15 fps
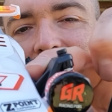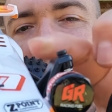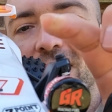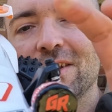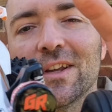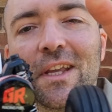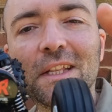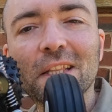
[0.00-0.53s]

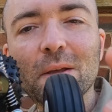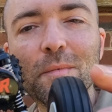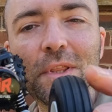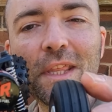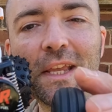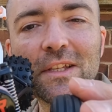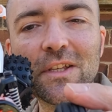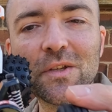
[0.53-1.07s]
and you can limit
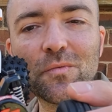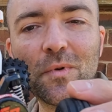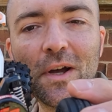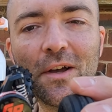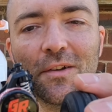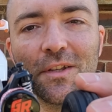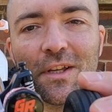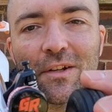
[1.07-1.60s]
these as
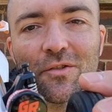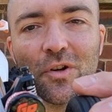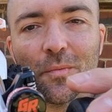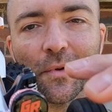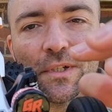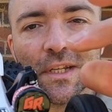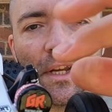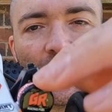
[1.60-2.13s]
well, and you can drop
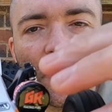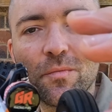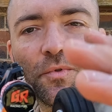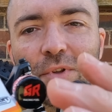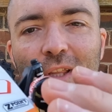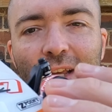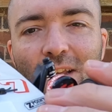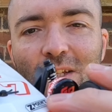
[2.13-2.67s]
it down. You can
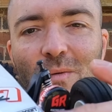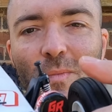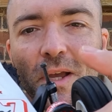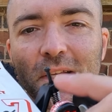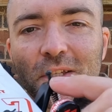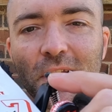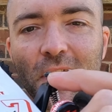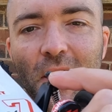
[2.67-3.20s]
put like a
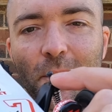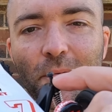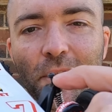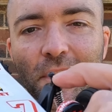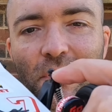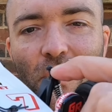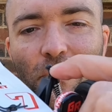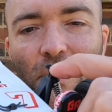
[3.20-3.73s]
spacer up at
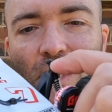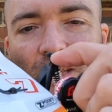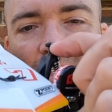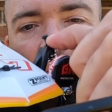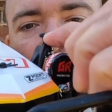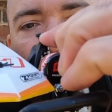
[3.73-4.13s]
the top there so